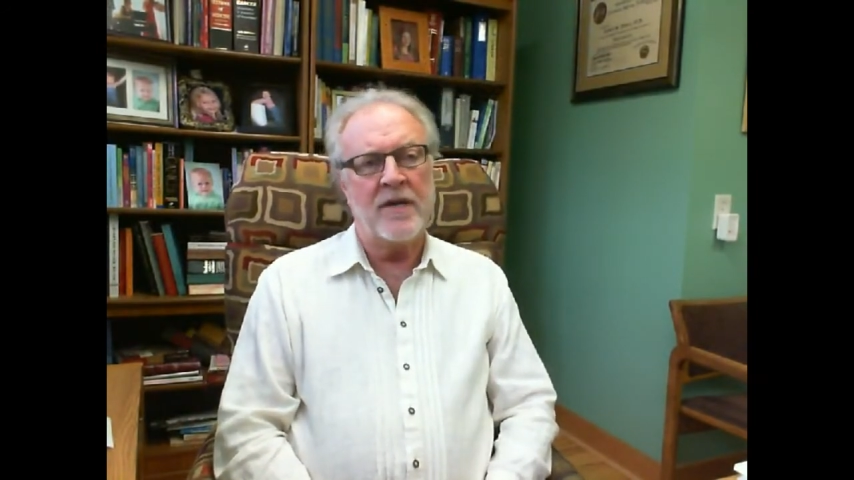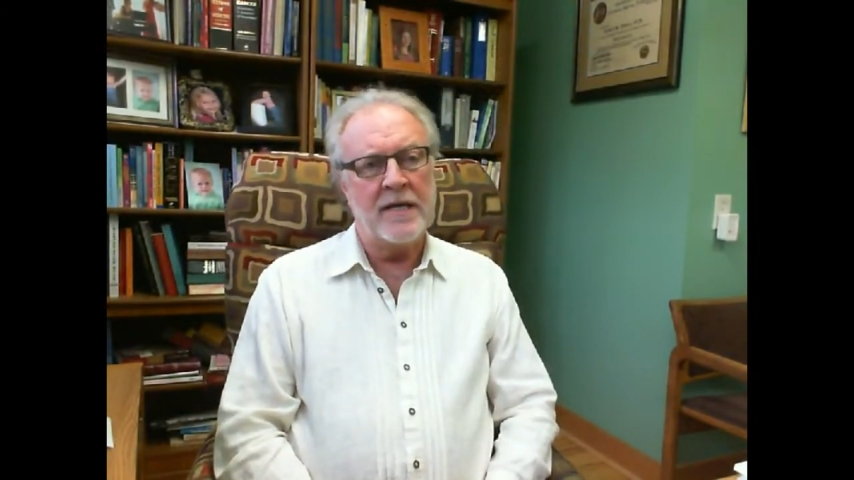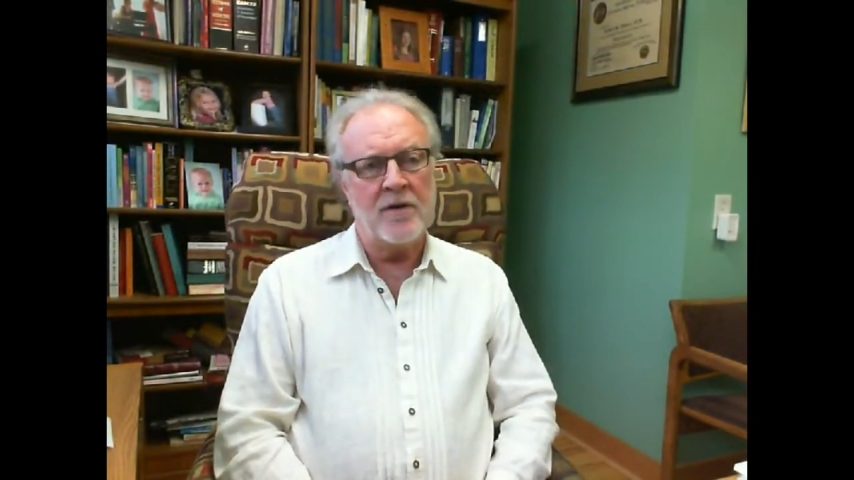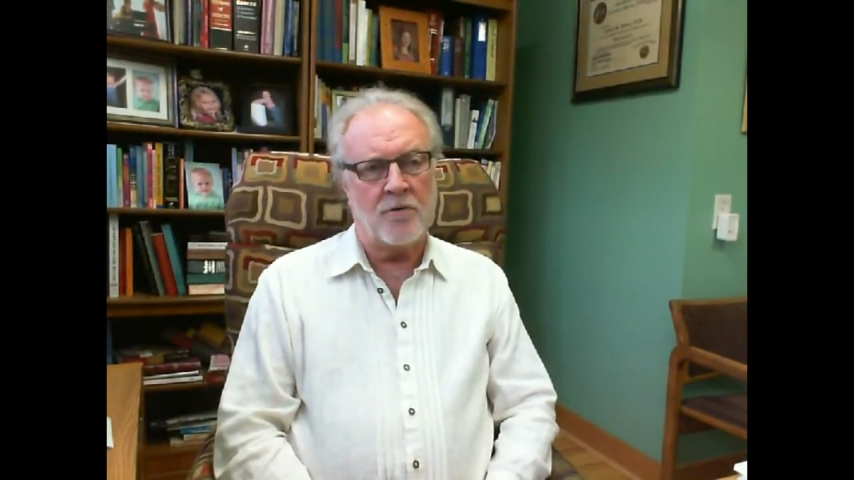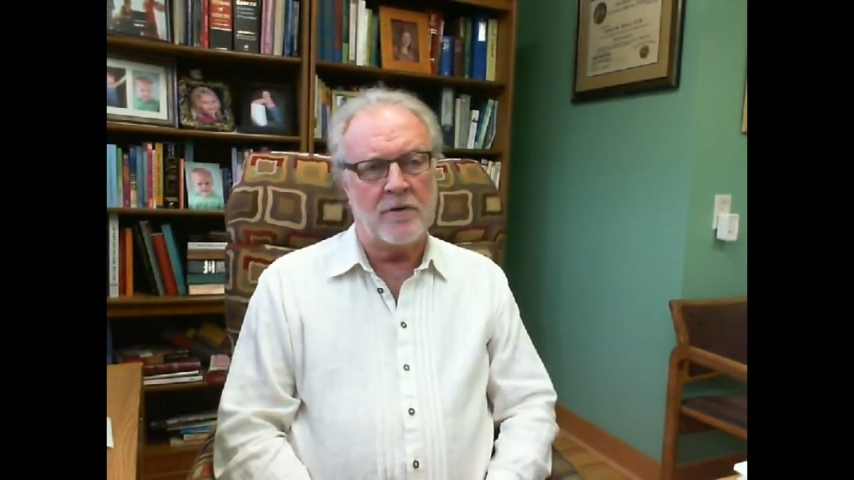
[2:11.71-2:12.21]

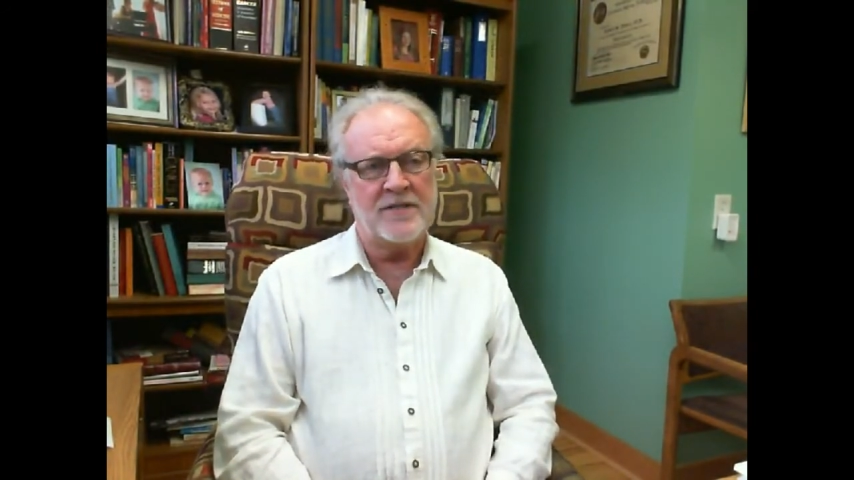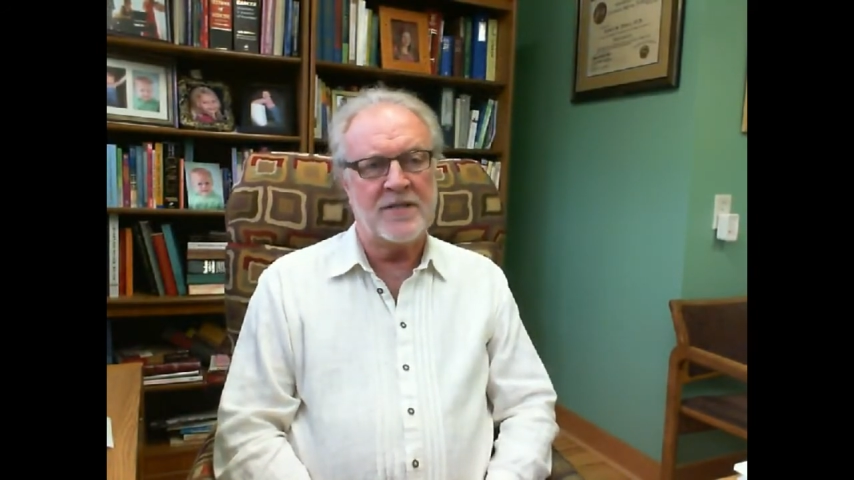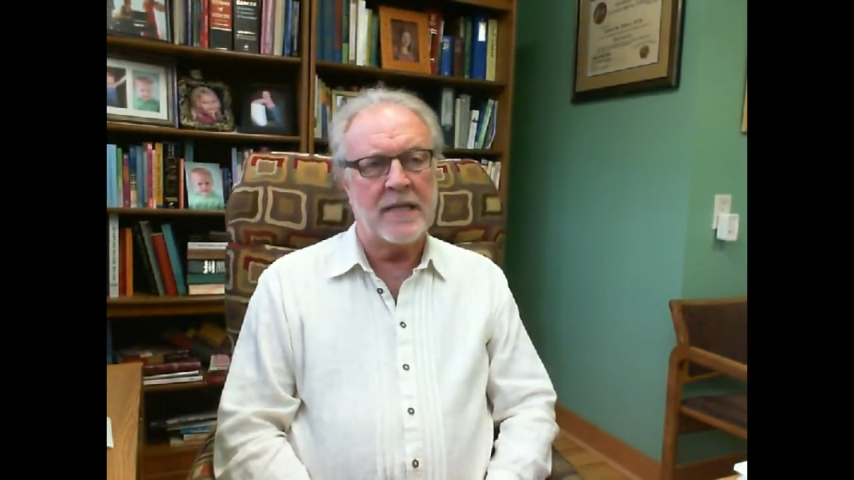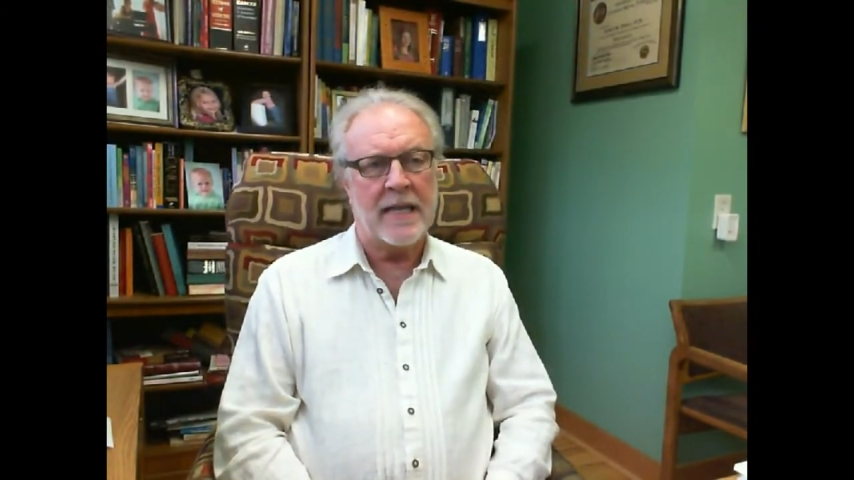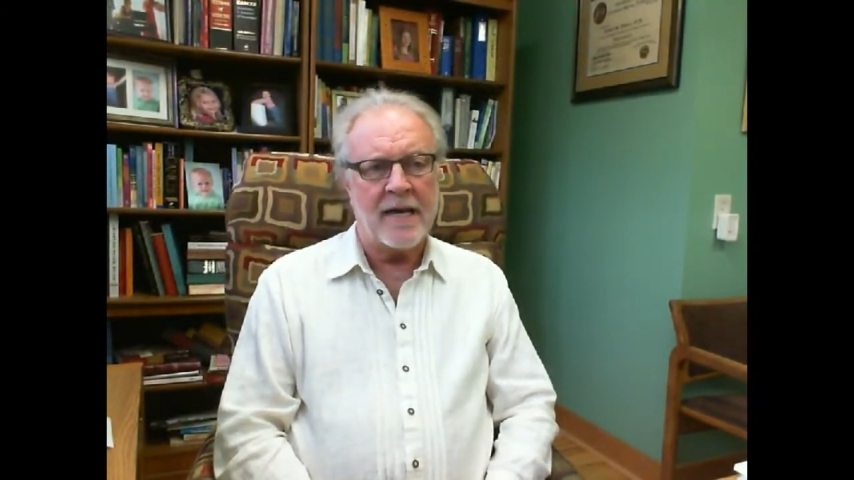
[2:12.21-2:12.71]
increase
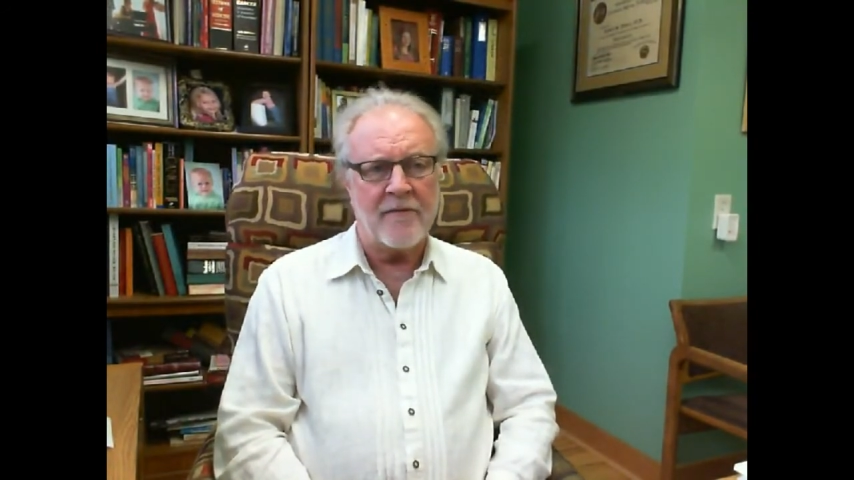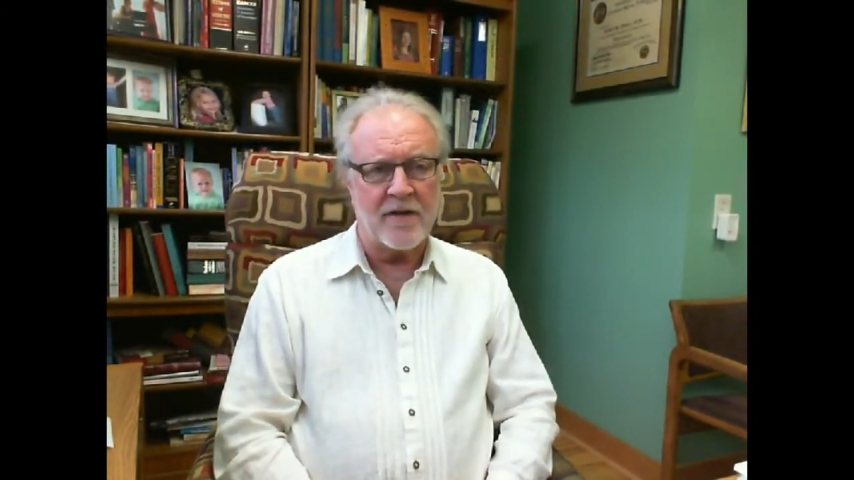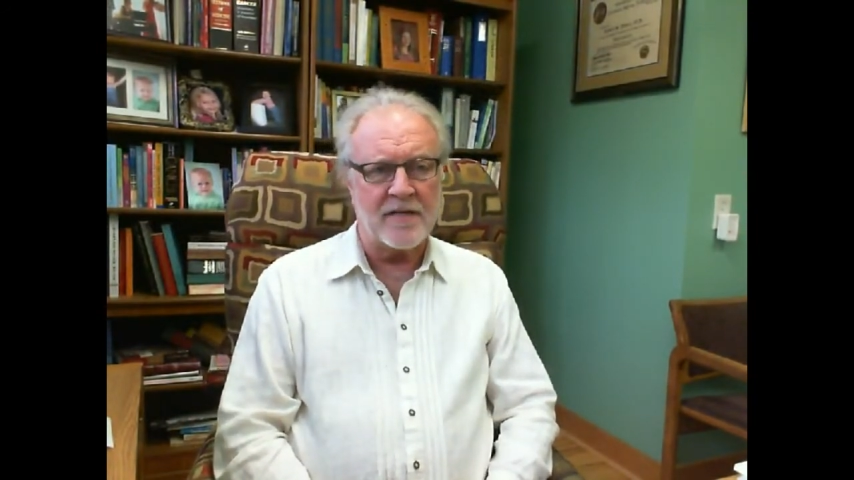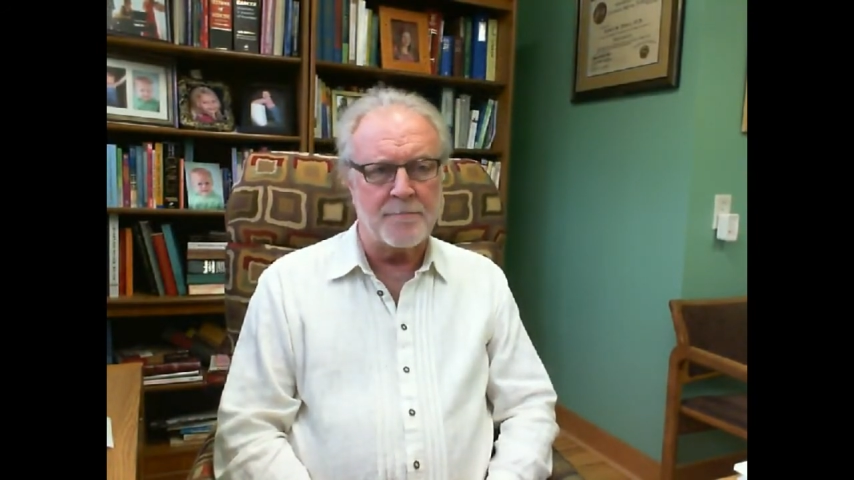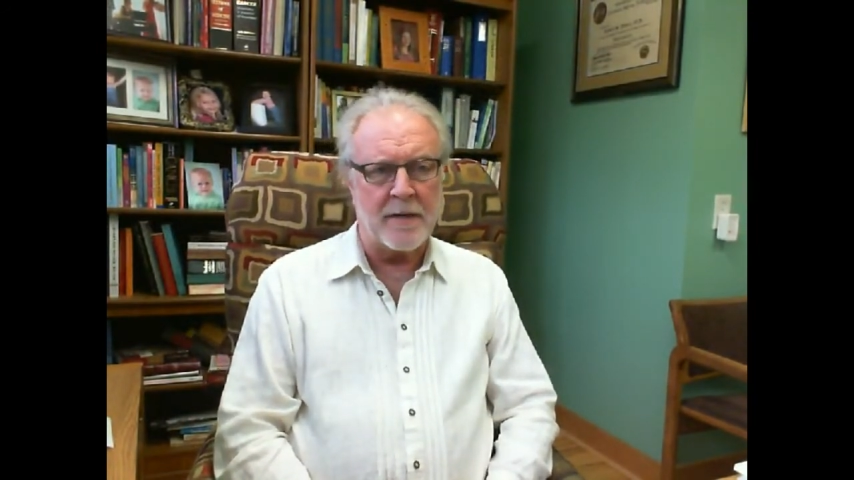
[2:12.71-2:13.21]
in life
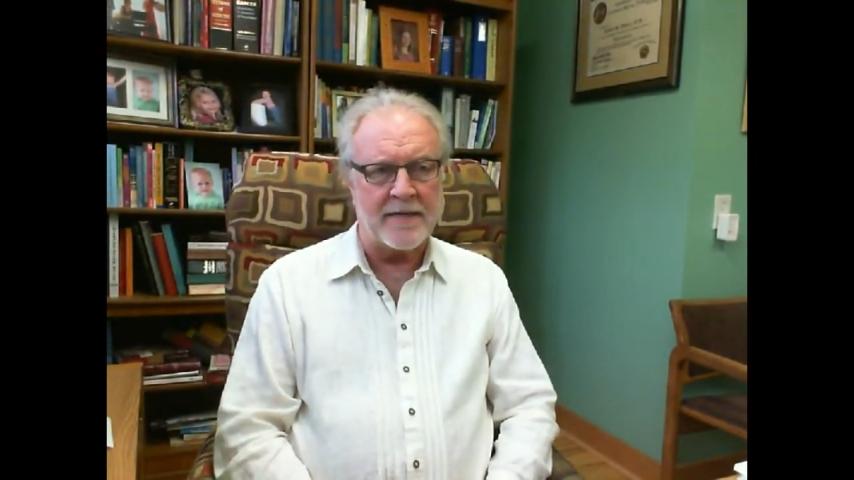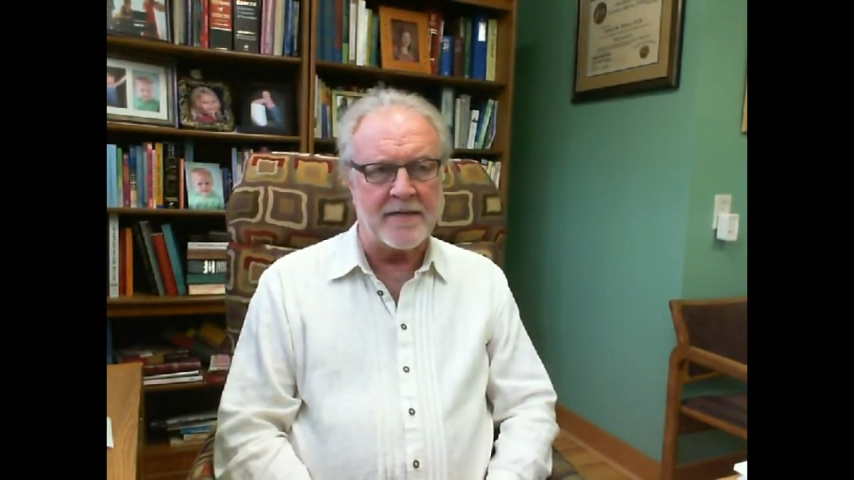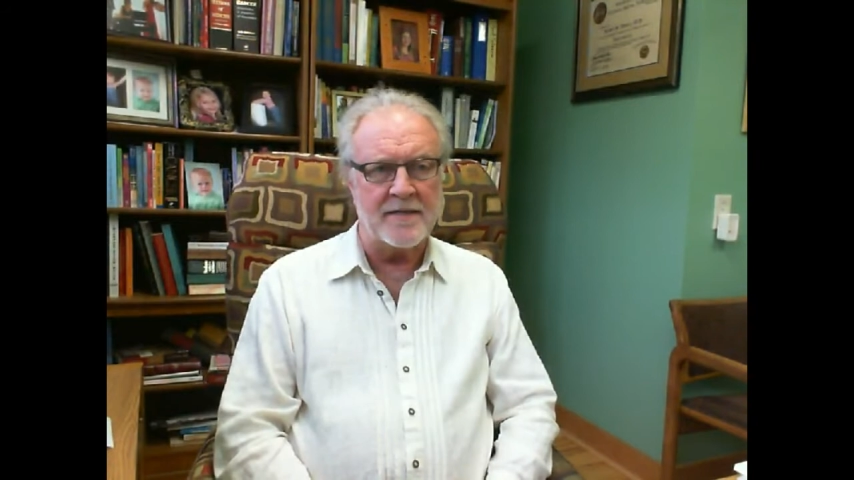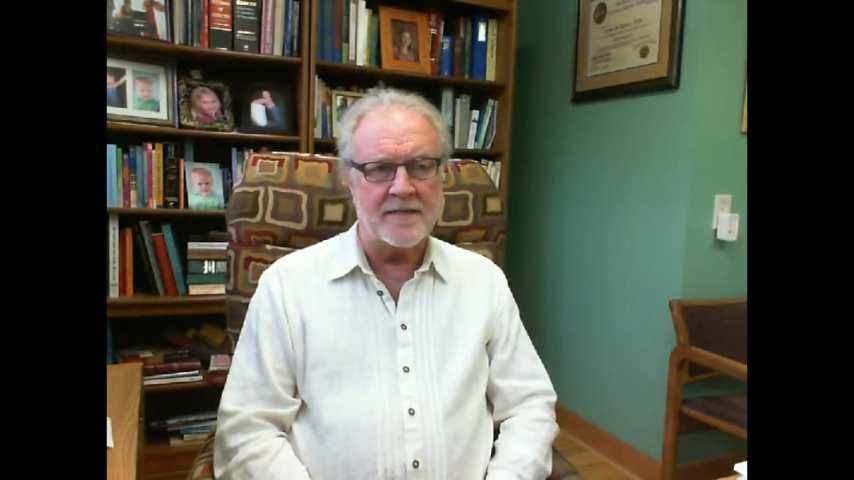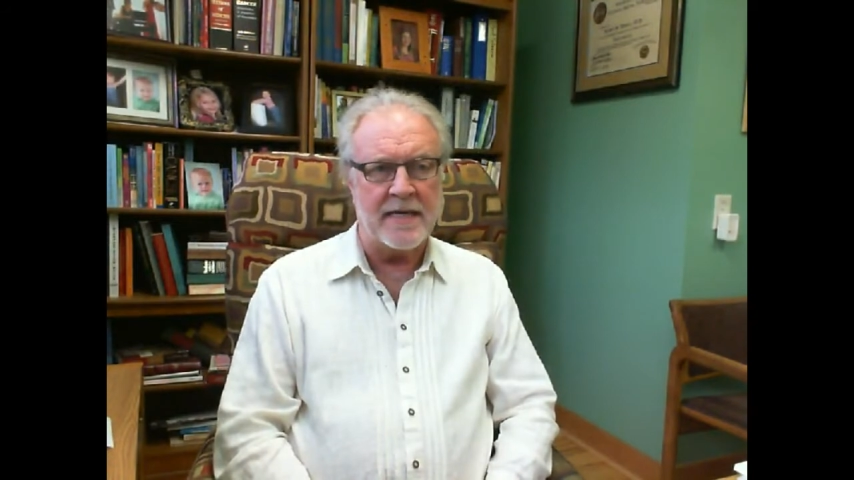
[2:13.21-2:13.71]

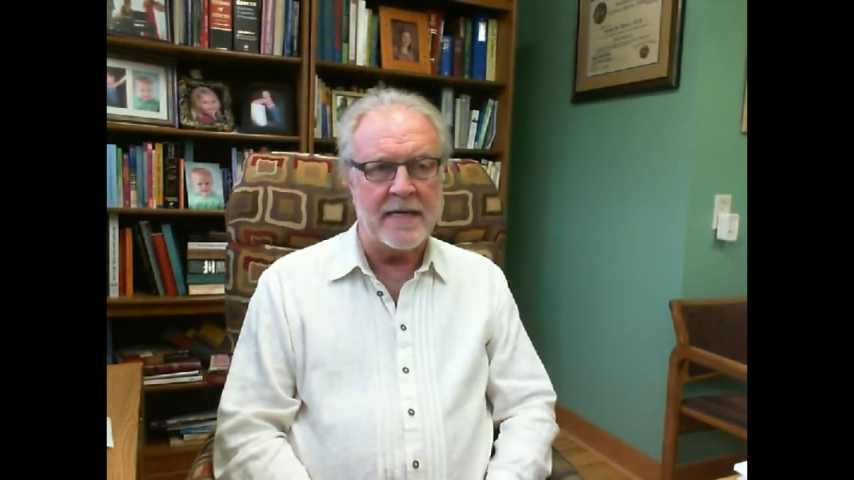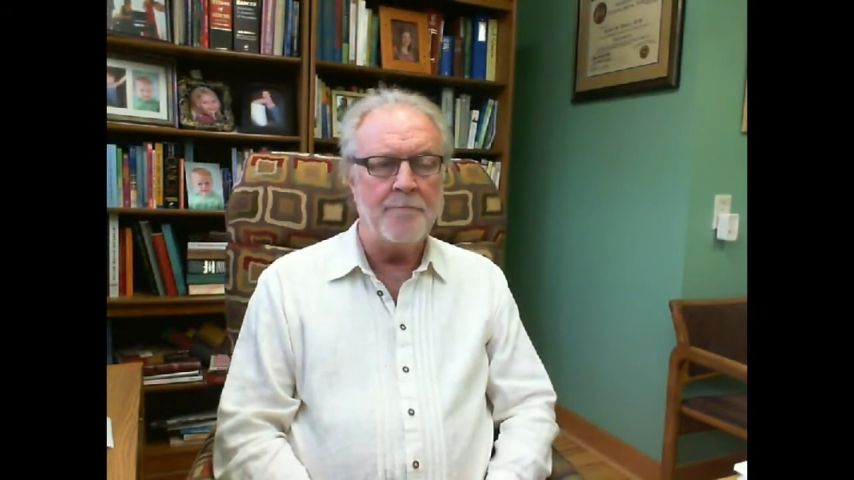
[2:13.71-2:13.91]
expectancy,